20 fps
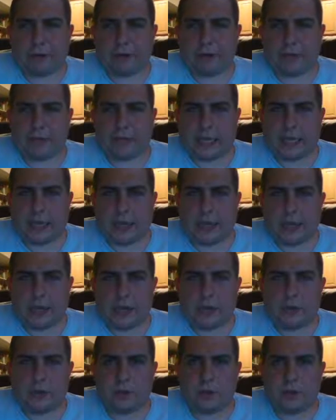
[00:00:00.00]
and you're thinking,
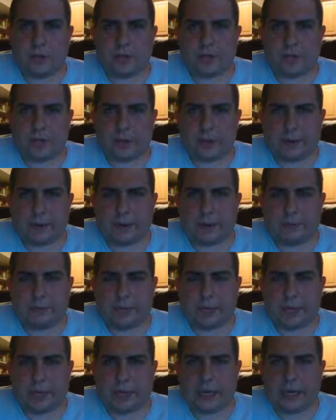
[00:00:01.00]
oh, who is it going to
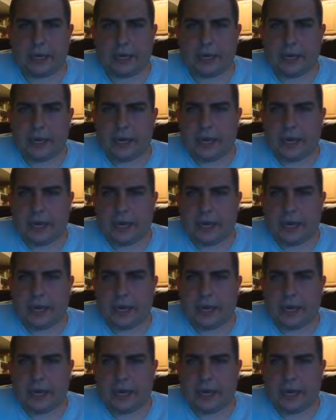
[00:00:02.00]
be?